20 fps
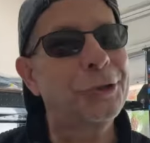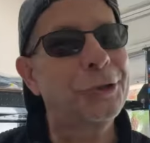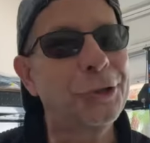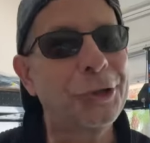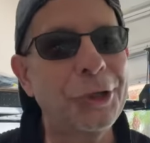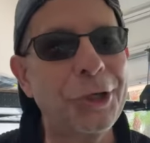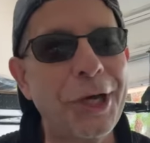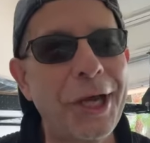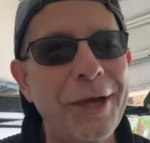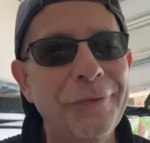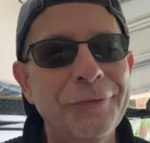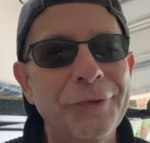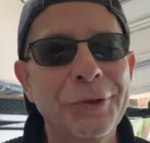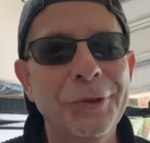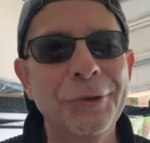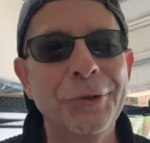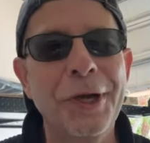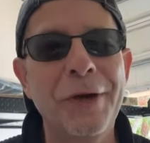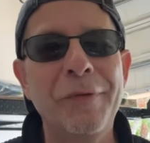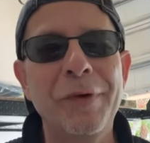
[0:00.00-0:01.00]
Good
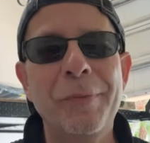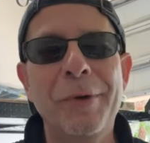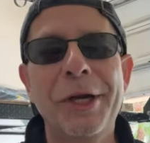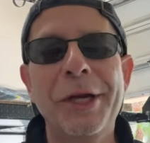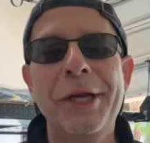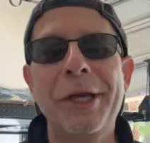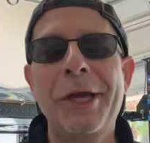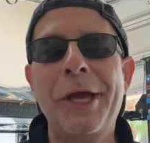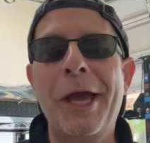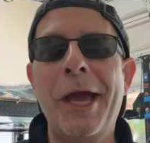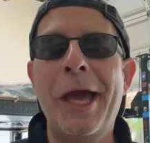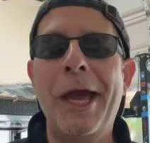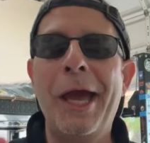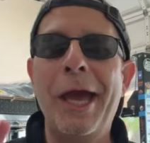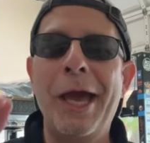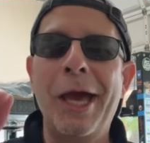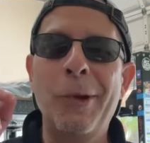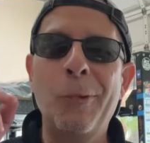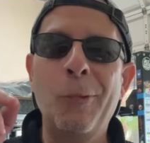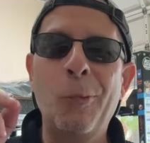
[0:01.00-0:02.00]
afternoon, everybody,
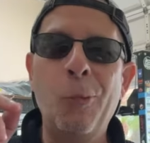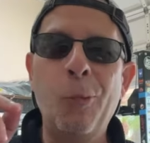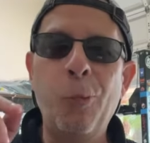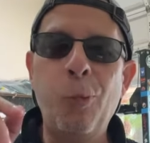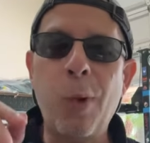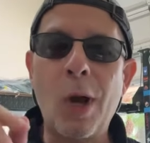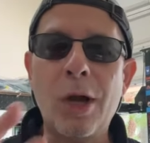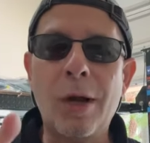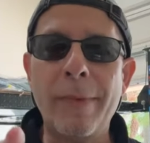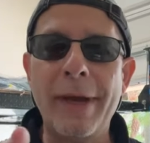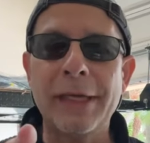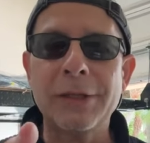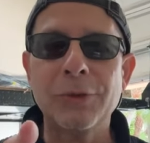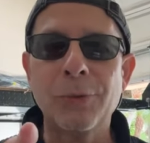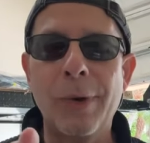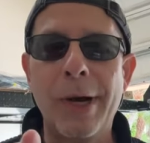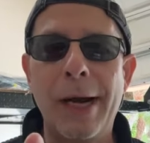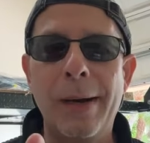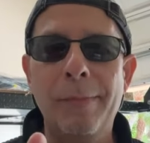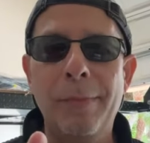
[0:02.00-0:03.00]
and welcome back to
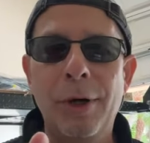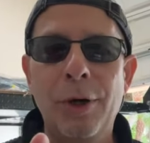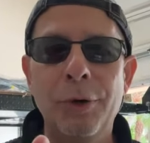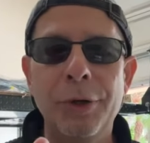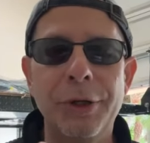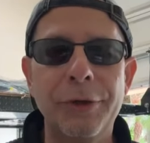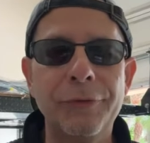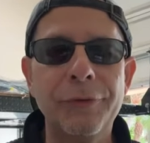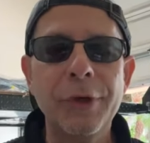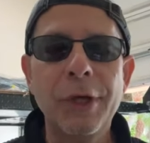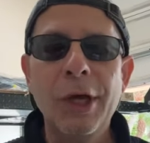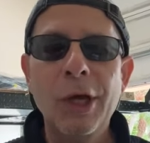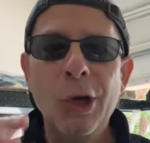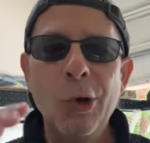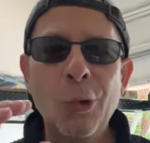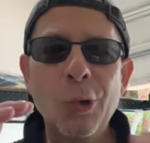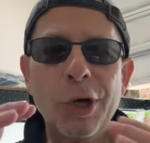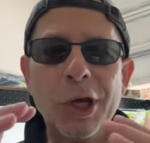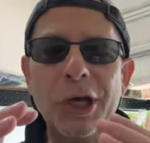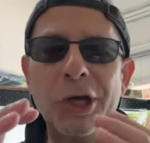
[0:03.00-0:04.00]
RobMotive.
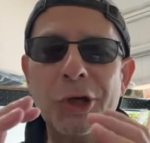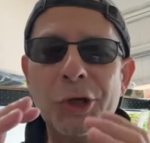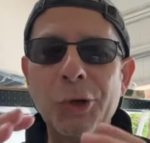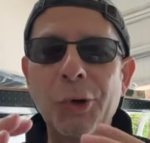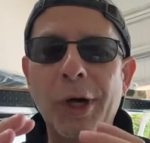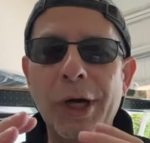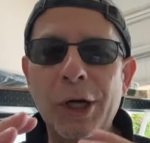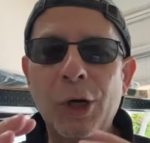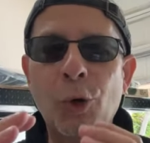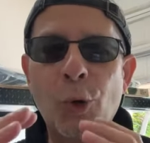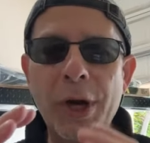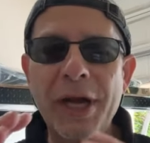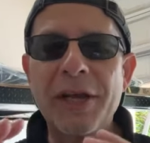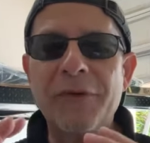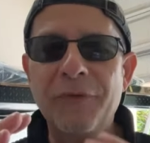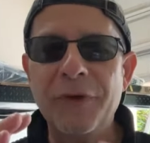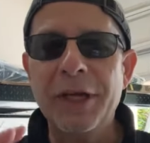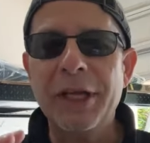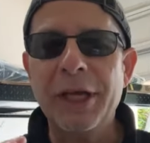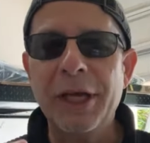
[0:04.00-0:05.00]
We're going to do a quick
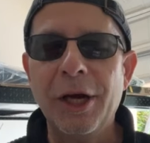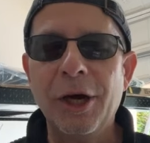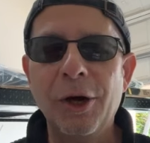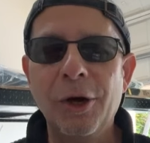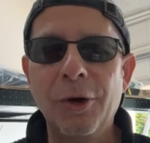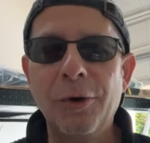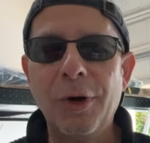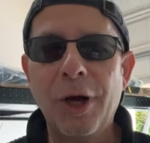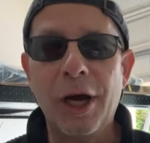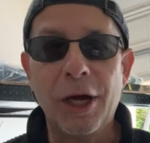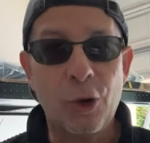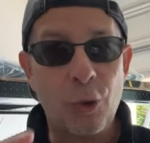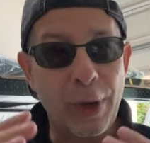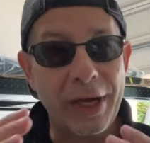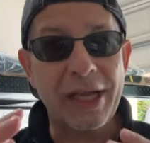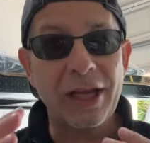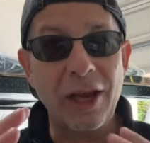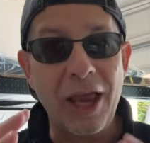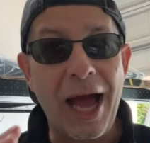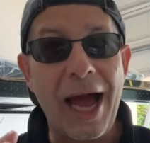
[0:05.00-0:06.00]
video, a
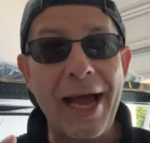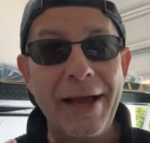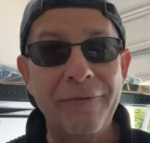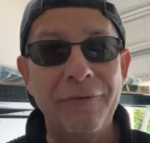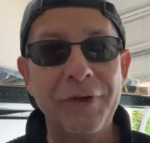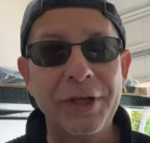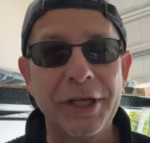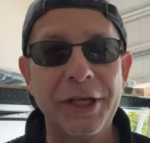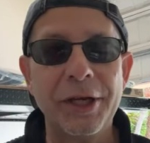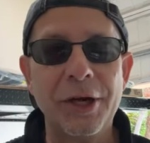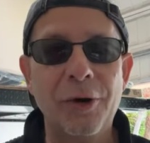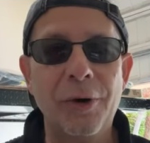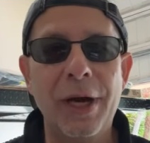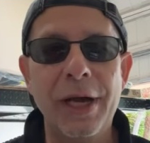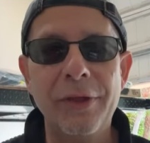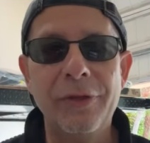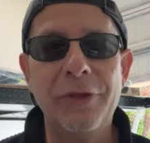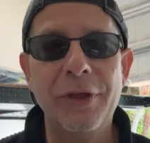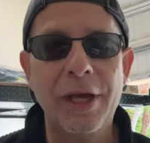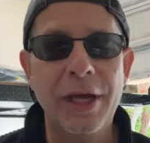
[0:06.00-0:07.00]
quick live video,
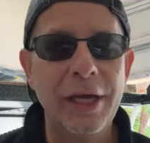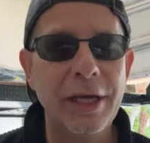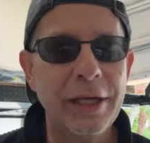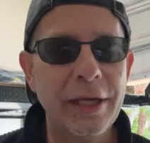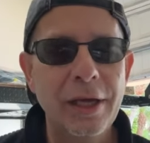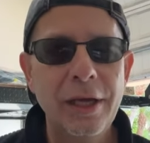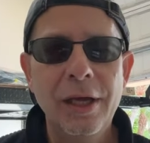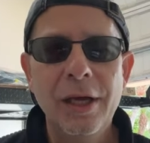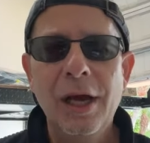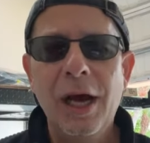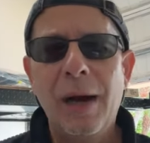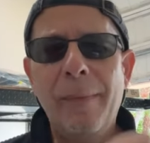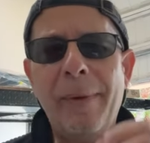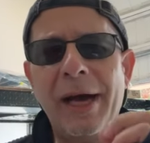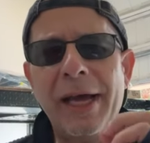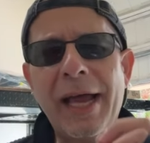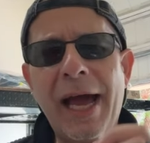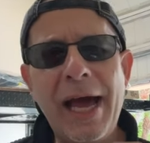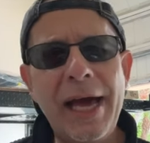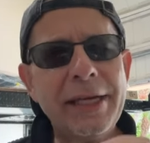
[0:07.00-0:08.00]
I think,
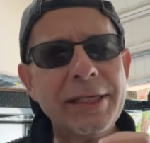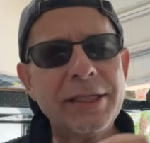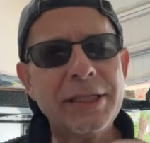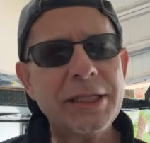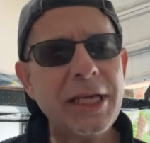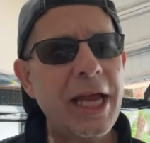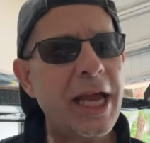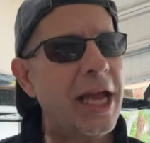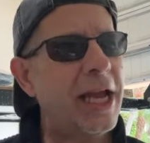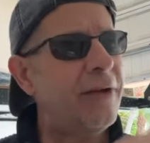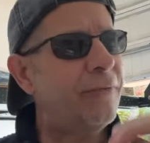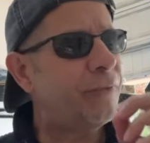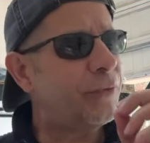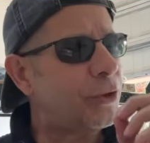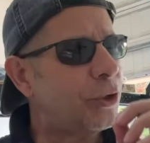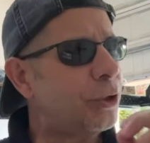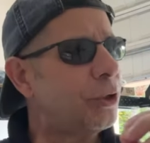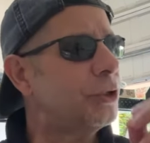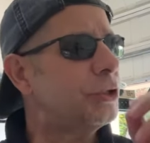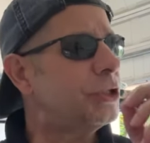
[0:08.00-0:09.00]
about how to save
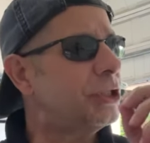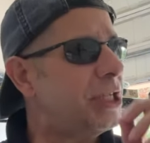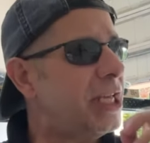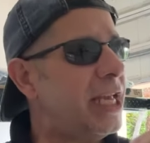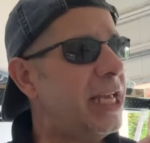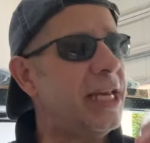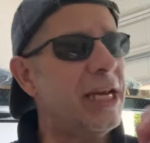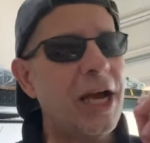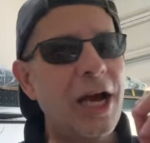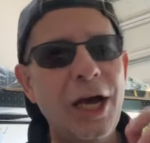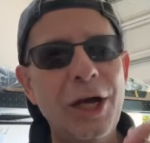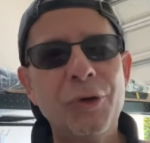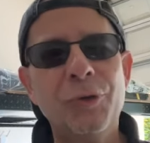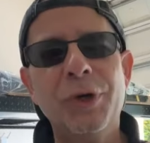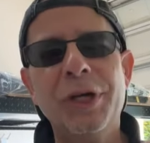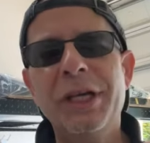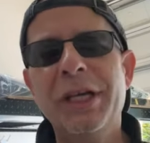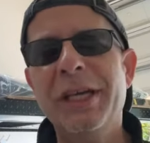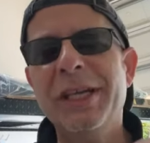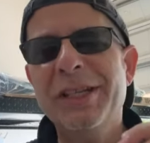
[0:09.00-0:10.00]

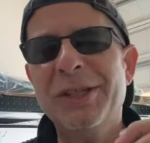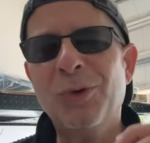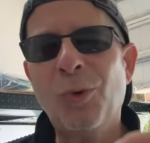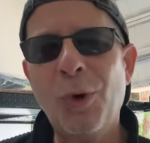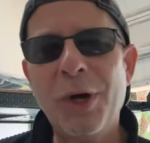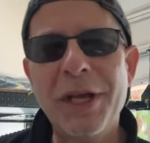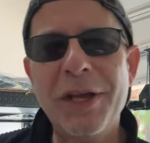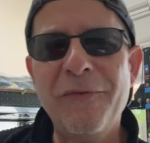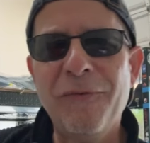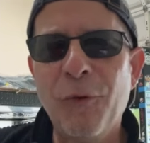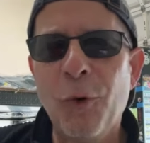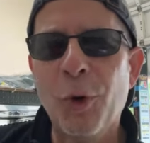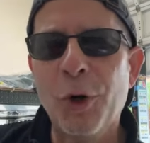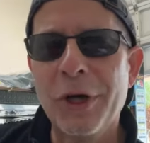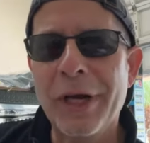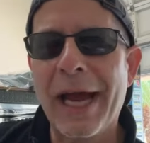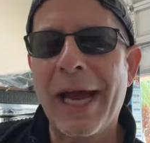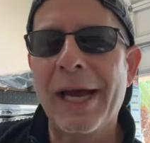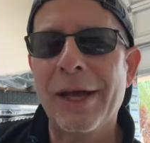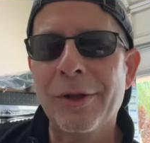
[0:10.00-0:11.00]

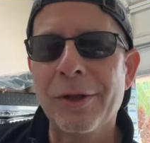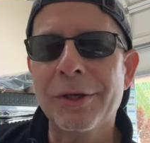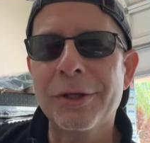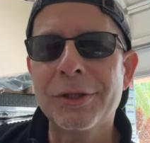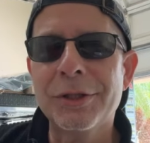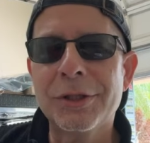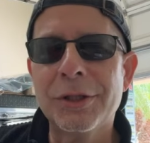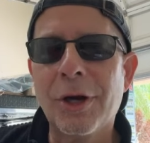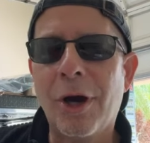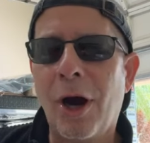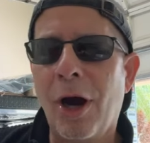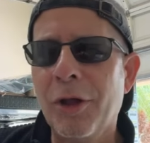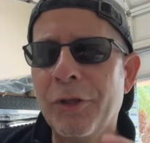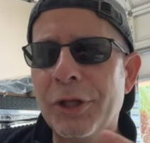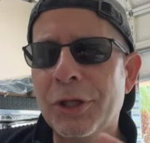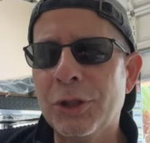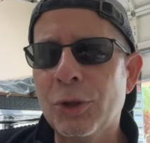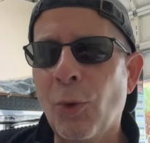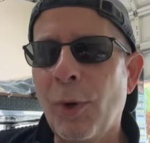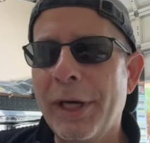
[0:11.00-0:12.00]
$1,324 on
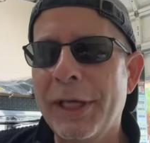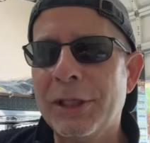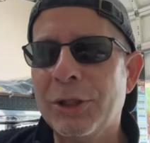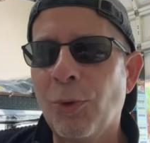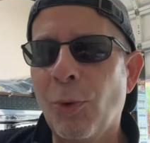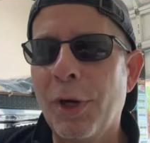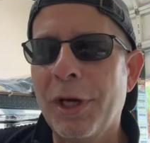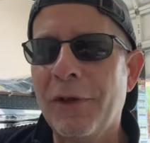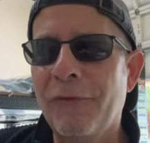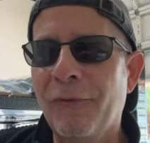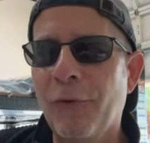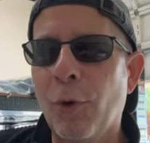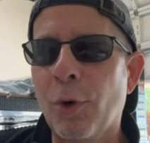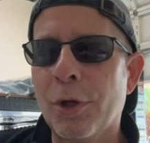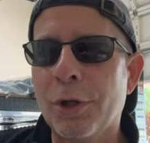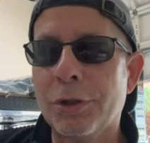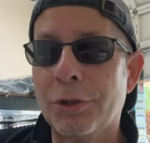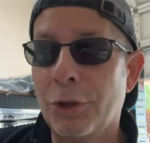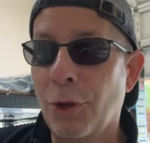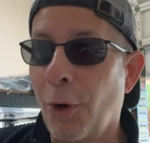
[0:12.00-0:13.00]
the
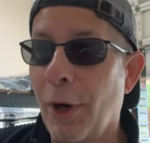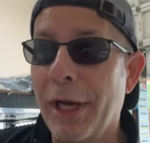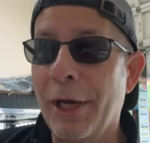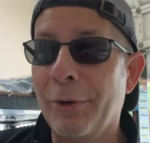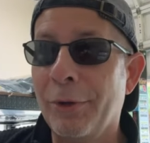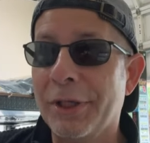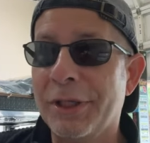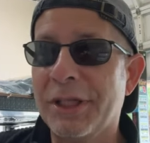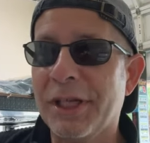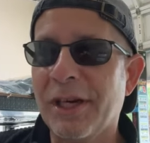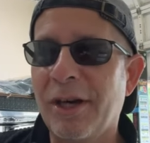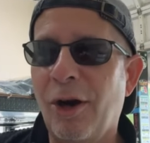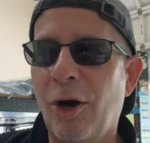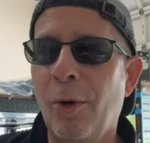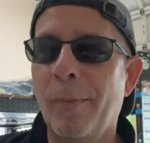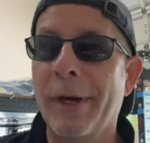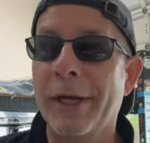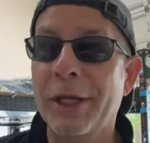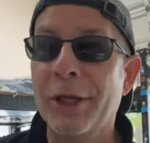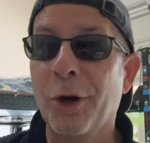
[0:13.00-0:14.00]
2024 Toyota
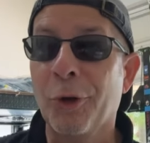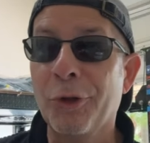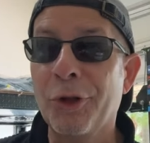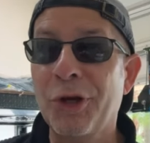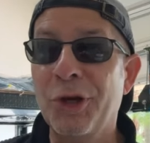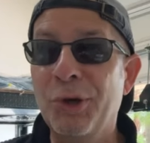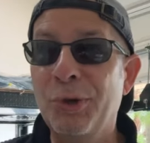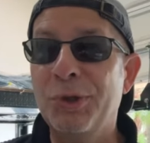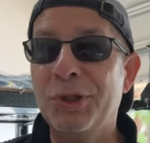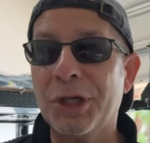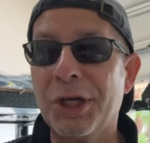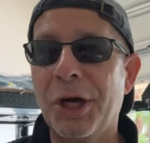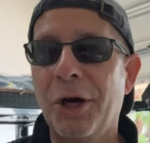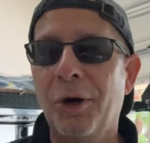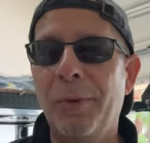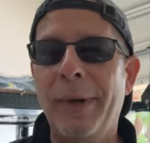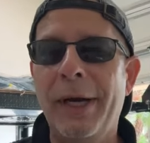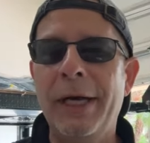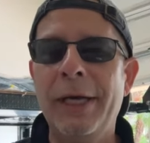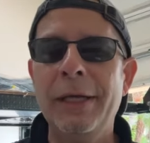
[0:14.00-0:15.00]
Tacoma, you know, the new
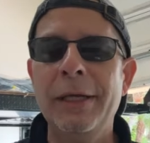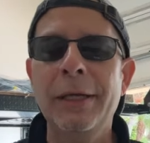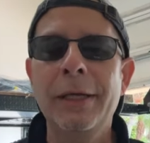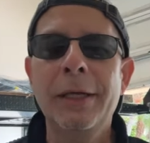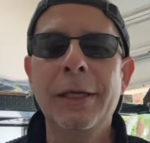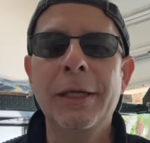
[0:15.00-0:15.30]
Tacoma,